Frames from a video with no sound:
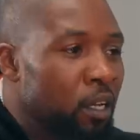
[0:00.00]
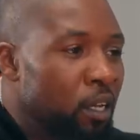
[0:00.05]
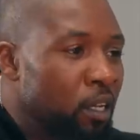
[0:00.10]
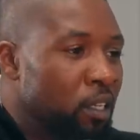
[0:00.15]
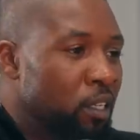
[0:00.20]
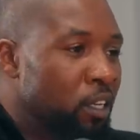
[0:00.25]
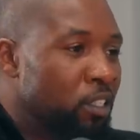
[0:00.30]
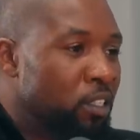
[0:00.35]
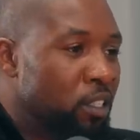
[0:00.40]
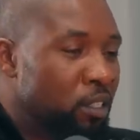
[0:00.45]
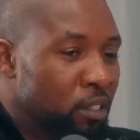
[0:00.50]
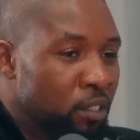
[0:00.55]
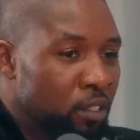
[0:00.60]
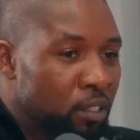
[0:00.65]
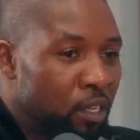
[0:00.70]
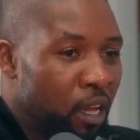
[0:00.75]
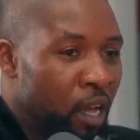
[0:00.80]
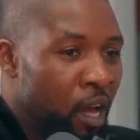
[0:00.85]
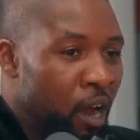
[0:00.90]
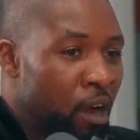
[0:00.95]
it, there's
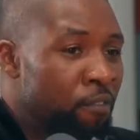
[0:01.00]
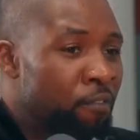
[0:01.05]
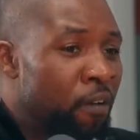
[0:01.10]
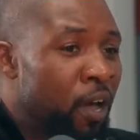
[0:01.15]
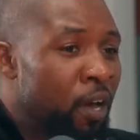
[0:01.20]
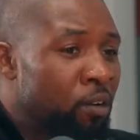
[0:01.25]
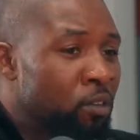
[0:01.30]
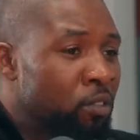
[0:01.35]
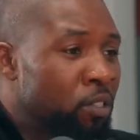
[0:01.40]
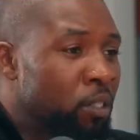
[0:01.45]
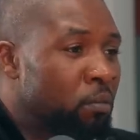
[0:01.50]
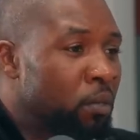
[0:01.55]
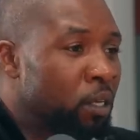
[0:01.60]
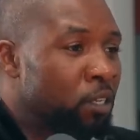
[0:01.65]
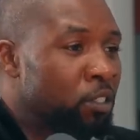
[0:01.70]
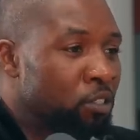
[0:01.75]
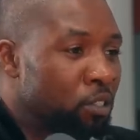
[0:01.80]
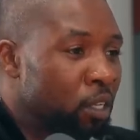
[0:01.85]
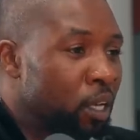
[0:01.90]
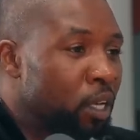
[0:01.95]
hair follicles up
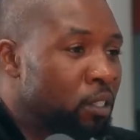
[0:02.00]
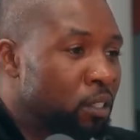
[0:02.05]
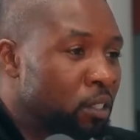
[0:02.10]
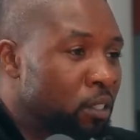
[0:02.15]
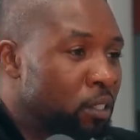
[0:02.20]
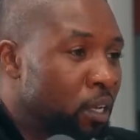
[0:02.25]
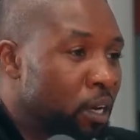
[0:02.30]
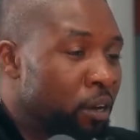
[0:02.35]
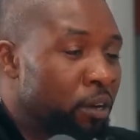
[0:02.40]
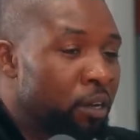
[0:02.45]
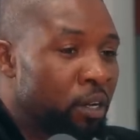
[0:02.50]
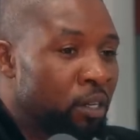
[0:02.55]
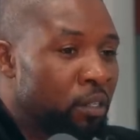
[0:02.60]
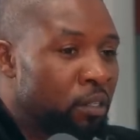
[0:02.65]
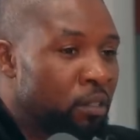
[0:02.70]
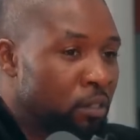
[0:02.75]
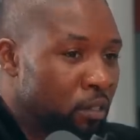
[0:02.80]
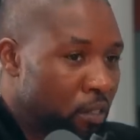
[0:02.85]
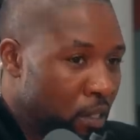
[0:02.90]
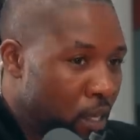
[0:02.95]
there. So yes, his hair
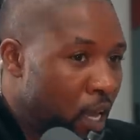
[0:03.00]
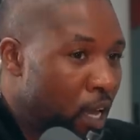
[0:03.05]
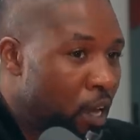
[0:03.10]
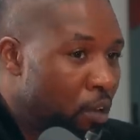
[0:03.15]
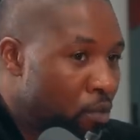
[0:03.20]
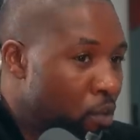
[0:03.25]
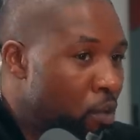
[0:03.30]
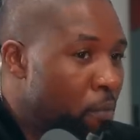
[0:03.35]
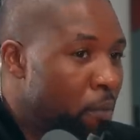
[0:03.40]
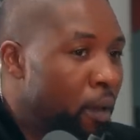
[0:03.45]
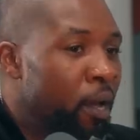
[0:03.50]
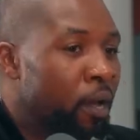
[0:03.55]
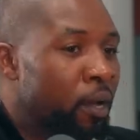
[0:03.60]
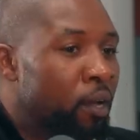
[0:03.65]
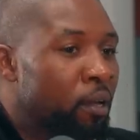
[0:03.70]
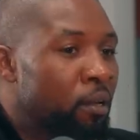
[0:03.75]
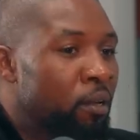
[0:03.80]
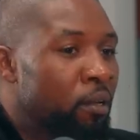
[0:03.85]
can grow back.